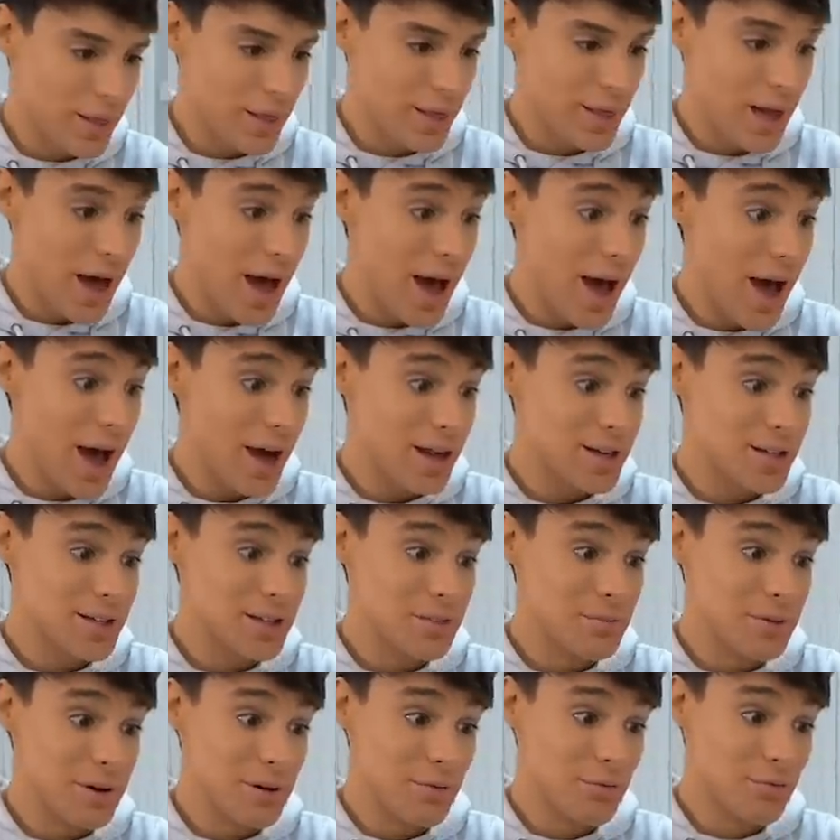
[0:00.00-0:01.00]
That has
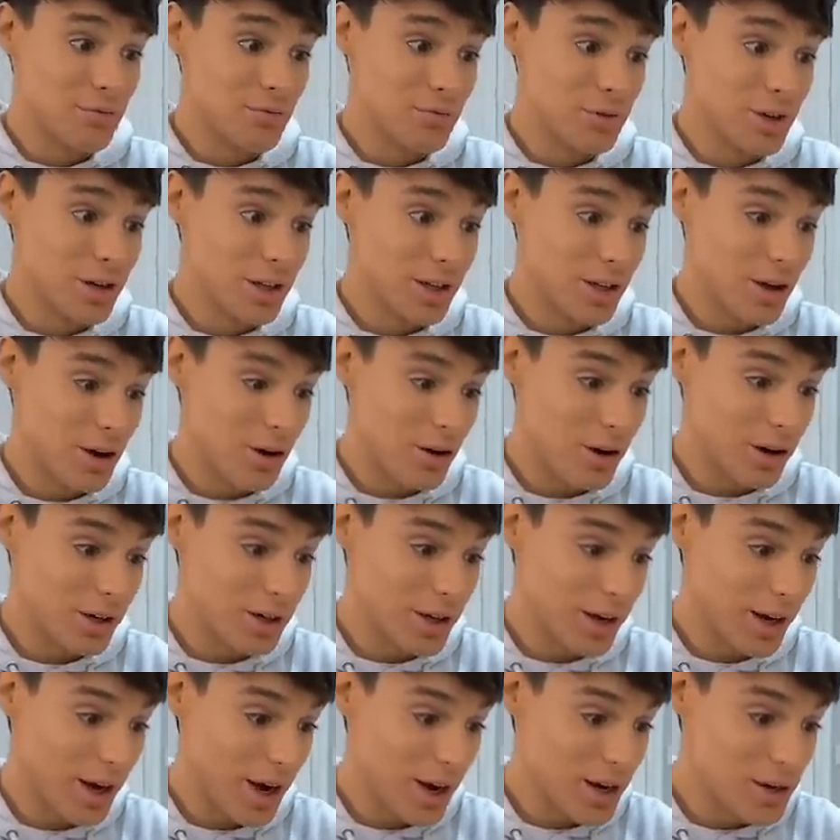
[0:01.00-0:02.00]
to be really hot.
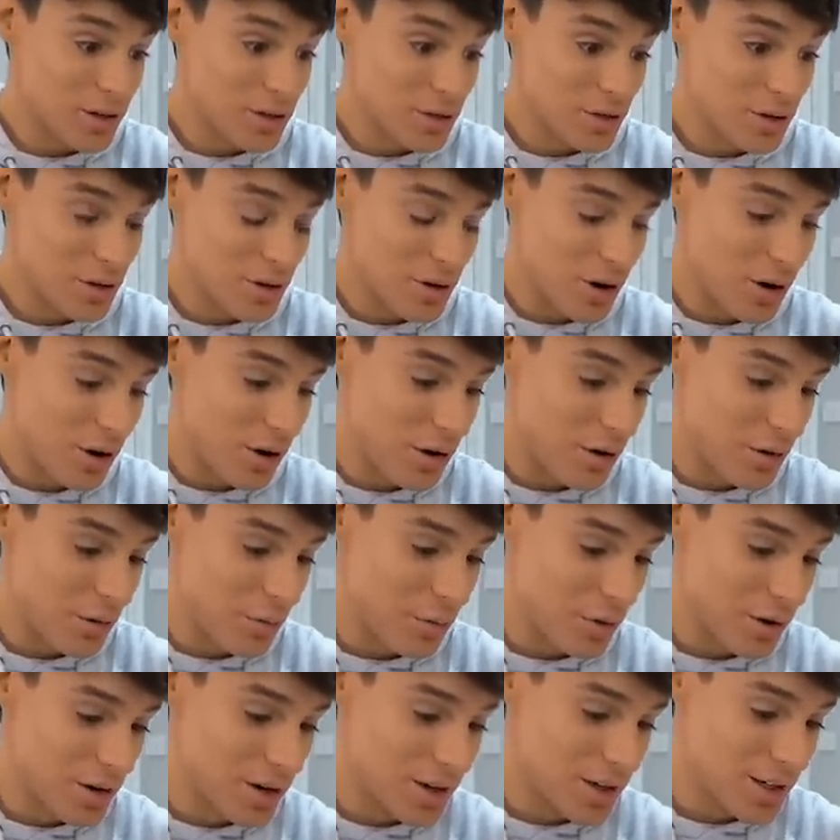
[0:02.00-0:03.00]
Like, I do not
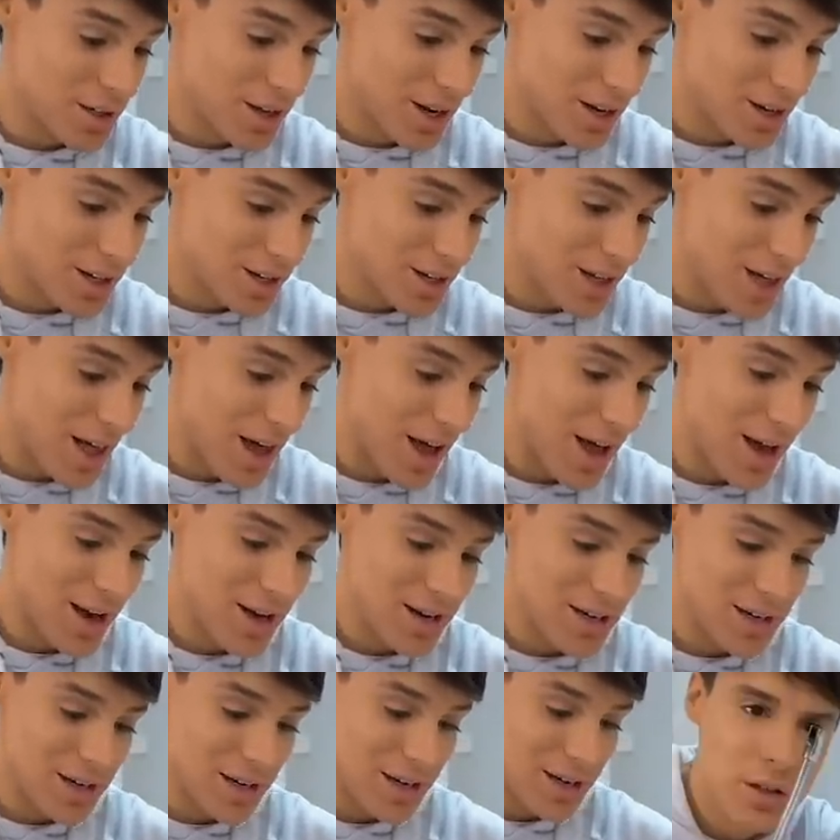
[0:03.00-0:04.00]
want to touch
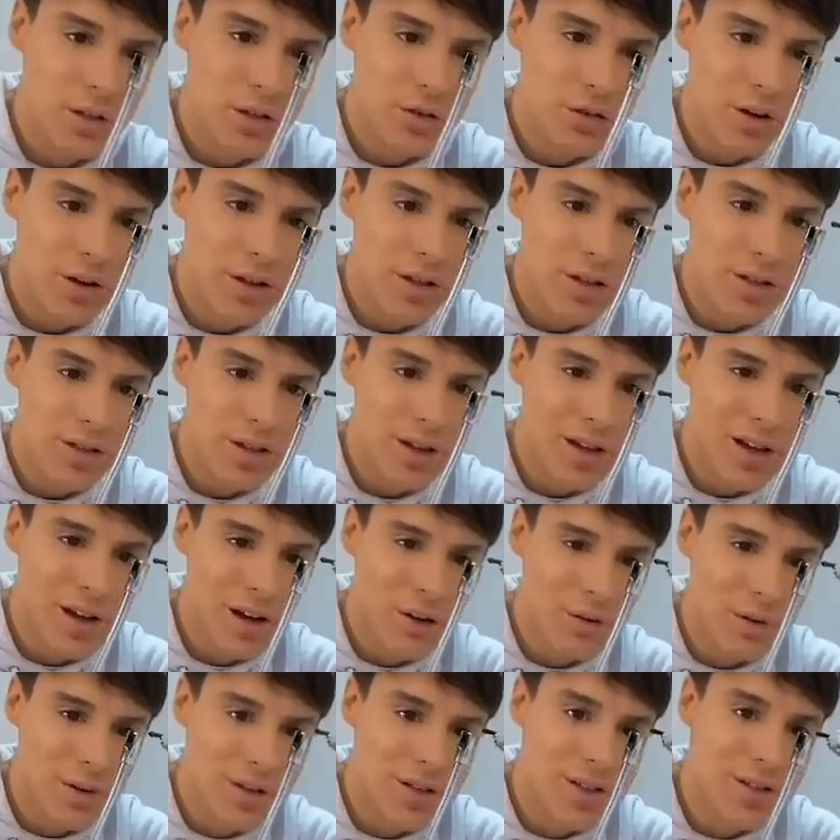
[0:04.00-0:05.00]
that. Let's try this again with